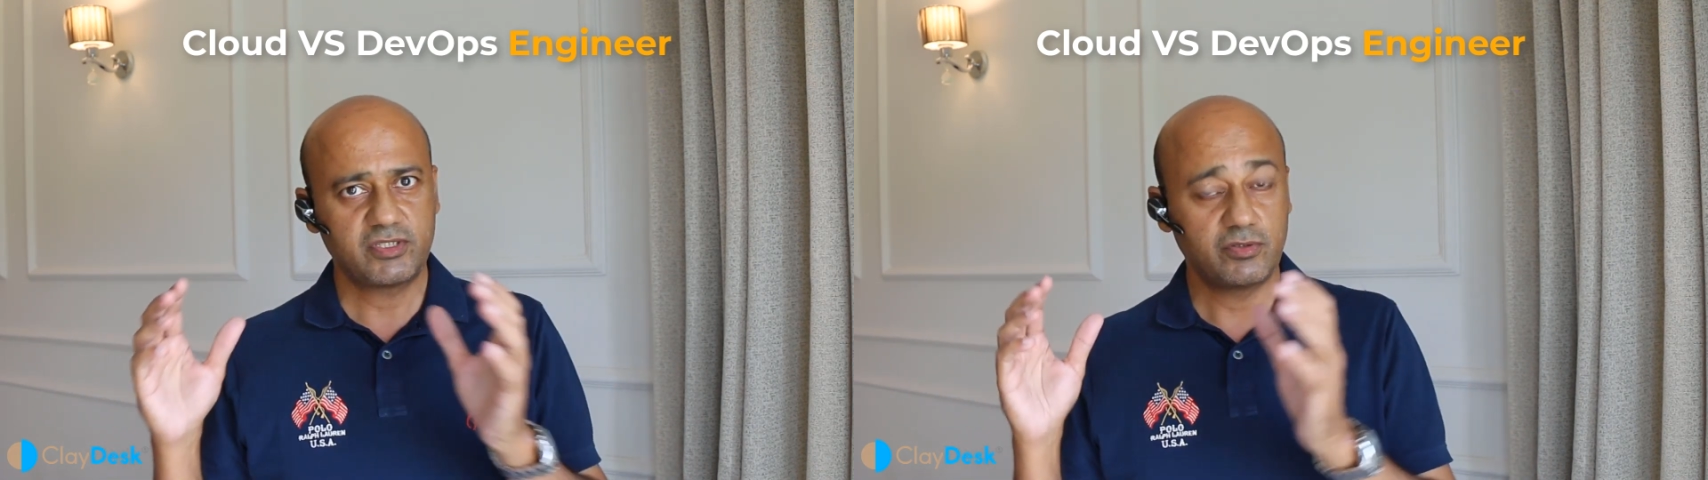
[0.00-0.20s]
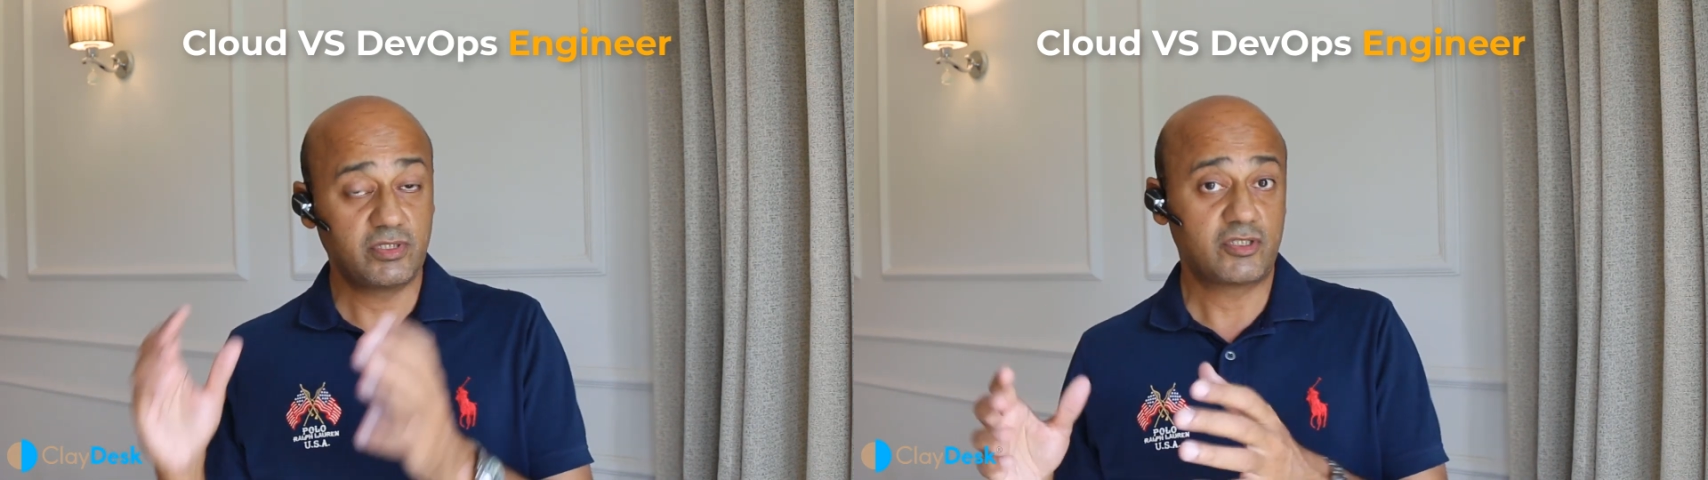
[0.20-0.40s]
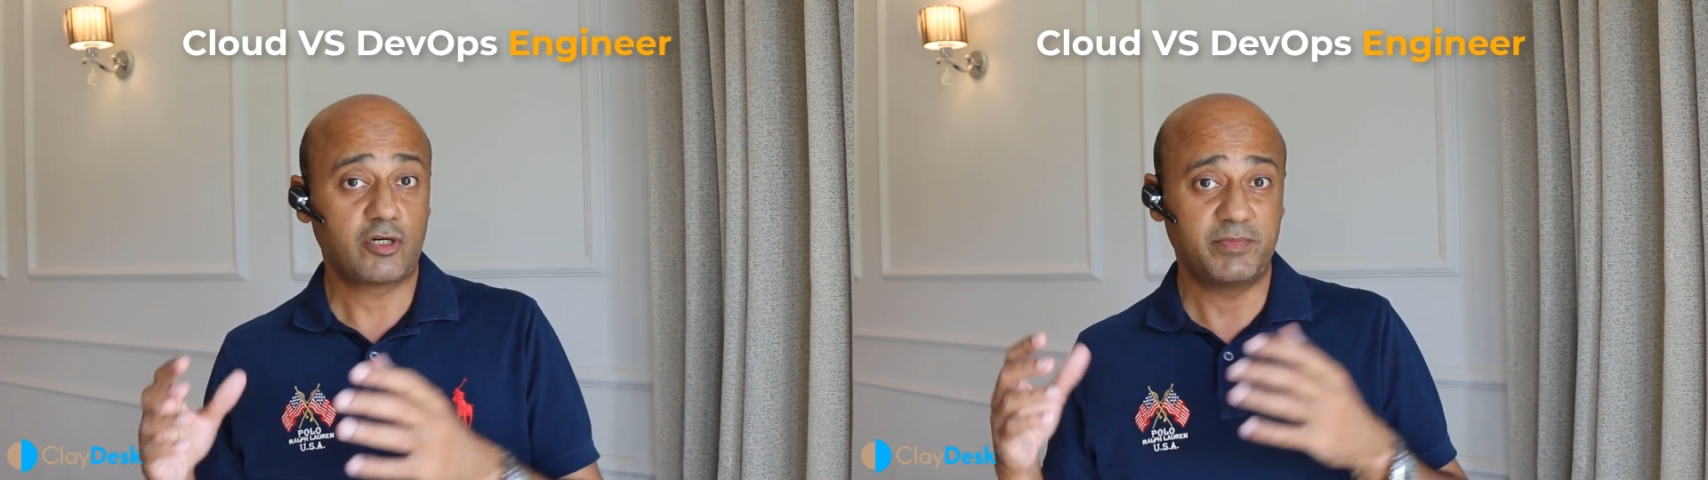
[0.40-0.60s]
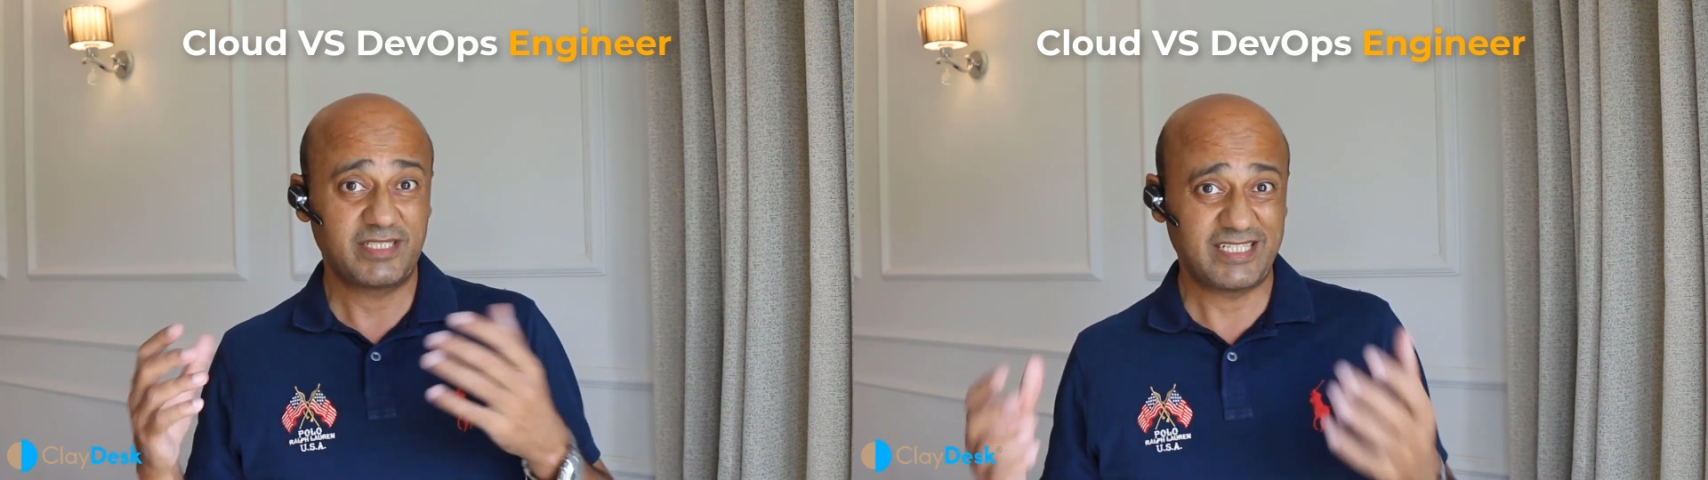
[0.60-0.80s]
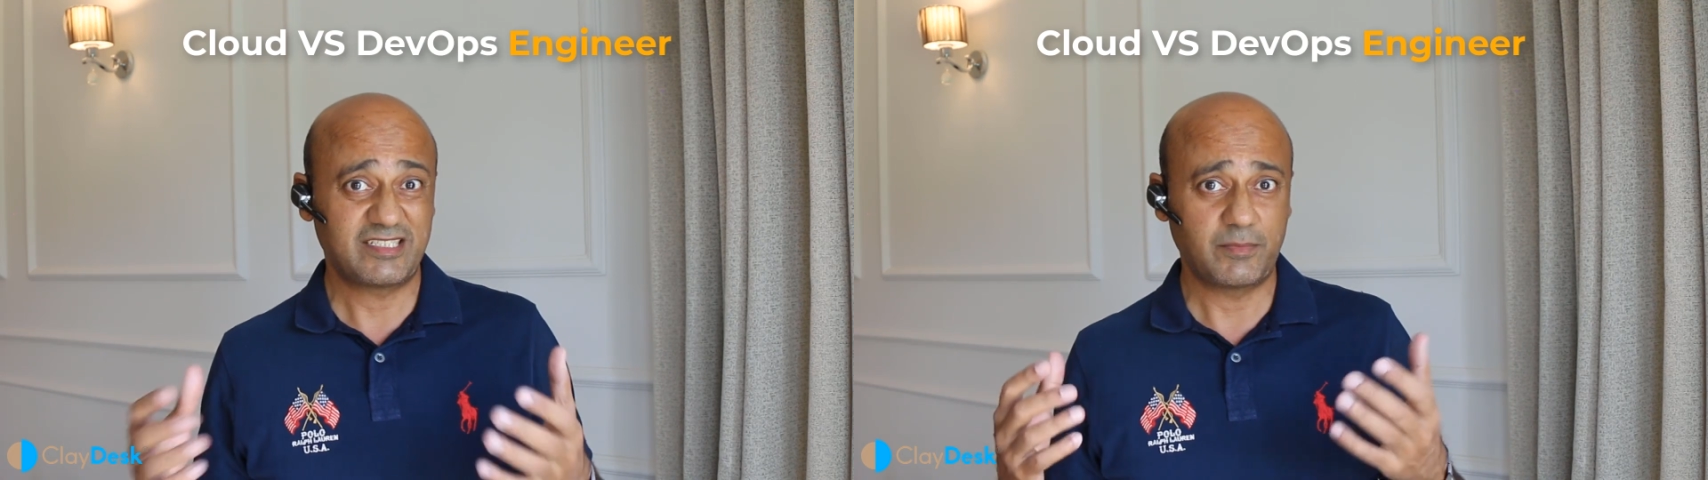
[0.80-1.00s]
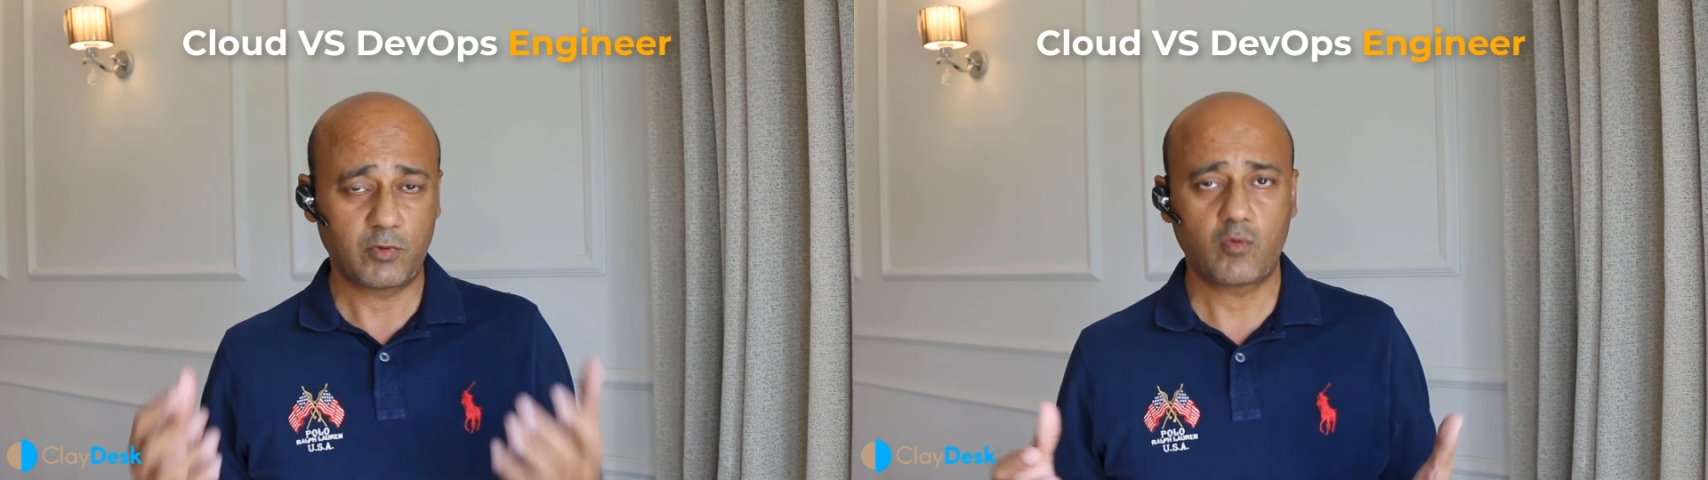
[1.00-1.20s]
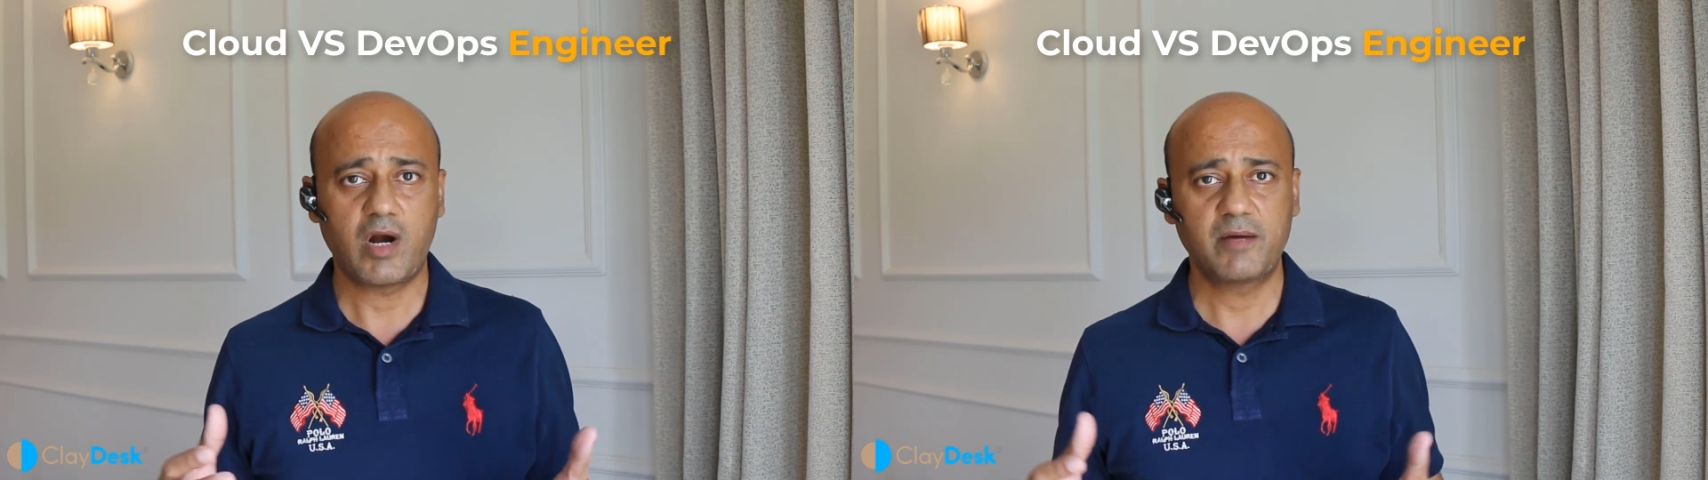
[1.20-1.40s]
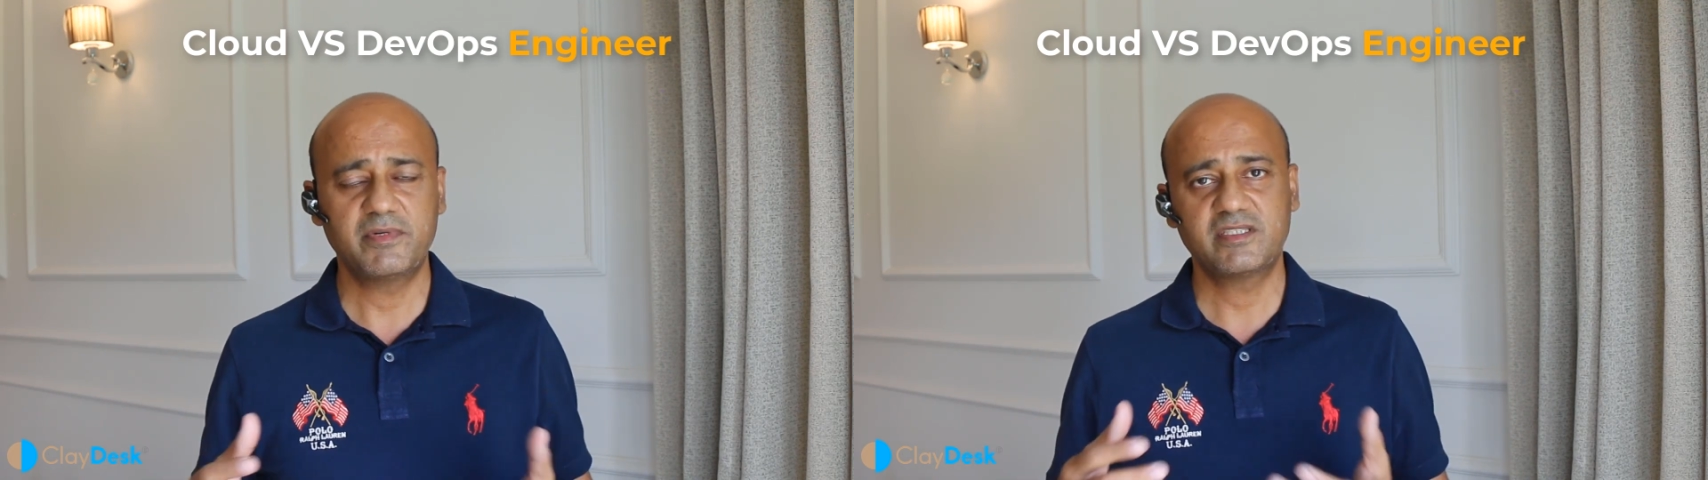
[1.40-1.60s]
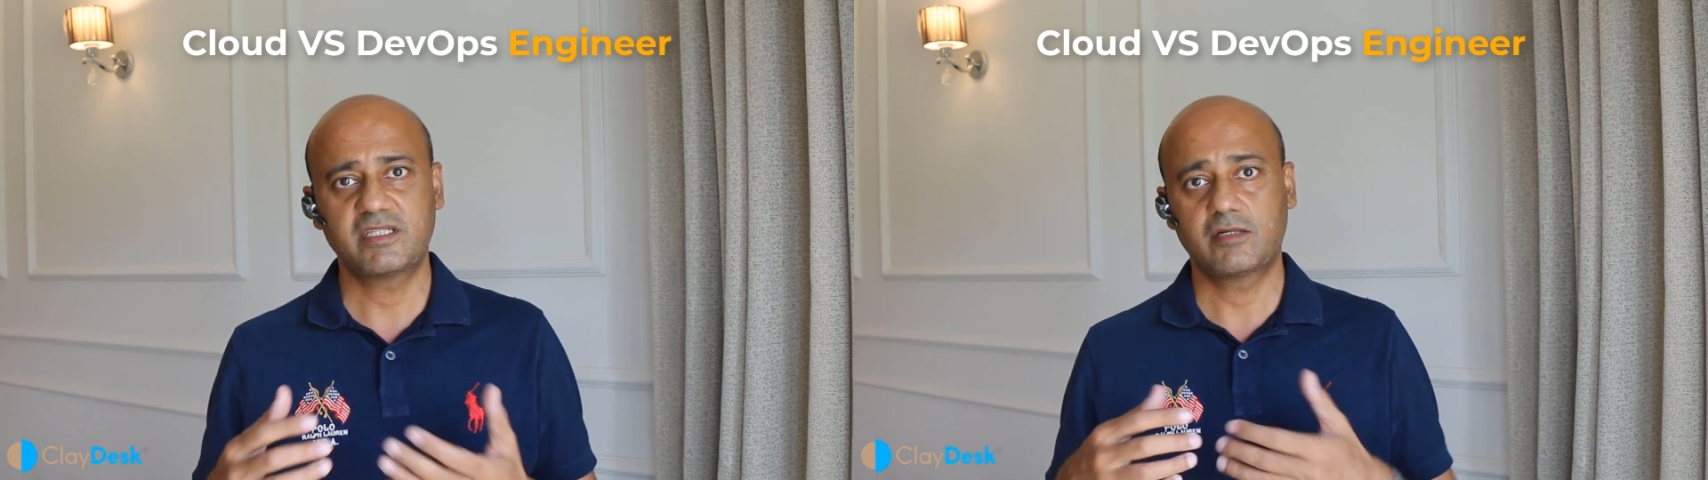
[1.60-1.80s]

to determine system requirements,